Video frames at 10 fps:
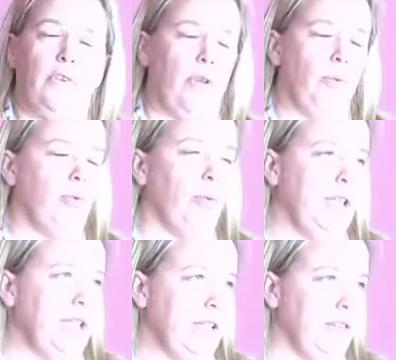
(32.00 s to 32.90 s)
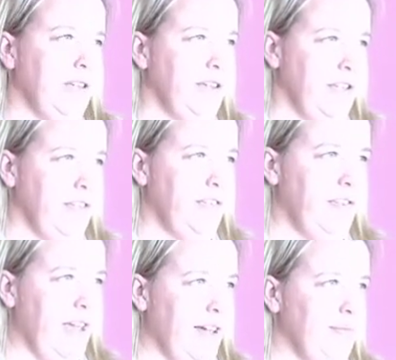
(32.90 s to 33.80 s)
So we went into this
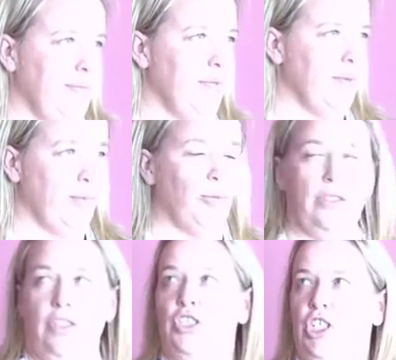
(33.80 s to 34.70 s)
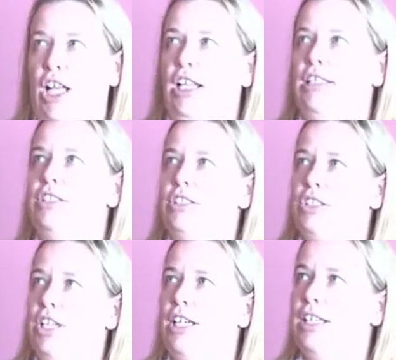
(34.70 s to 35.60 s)
with the
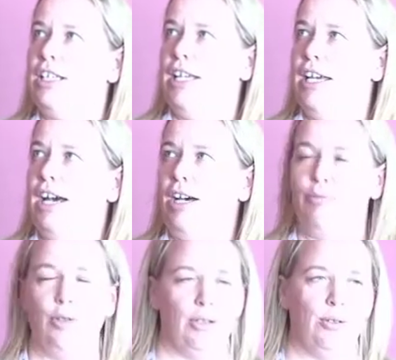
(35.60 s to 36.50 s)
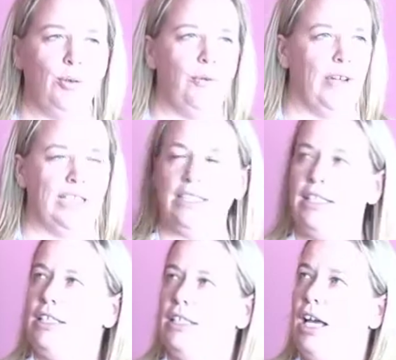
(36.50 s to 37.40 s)
challenge that we're all
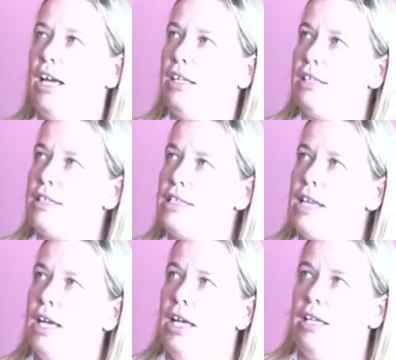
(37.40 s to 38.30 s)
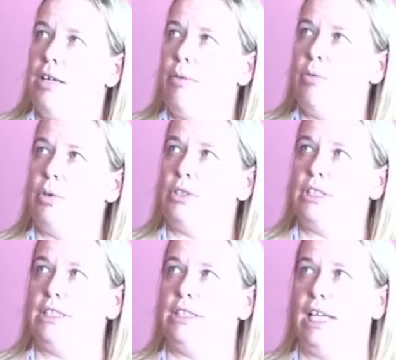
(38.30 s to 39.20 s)
facing, is that we wanted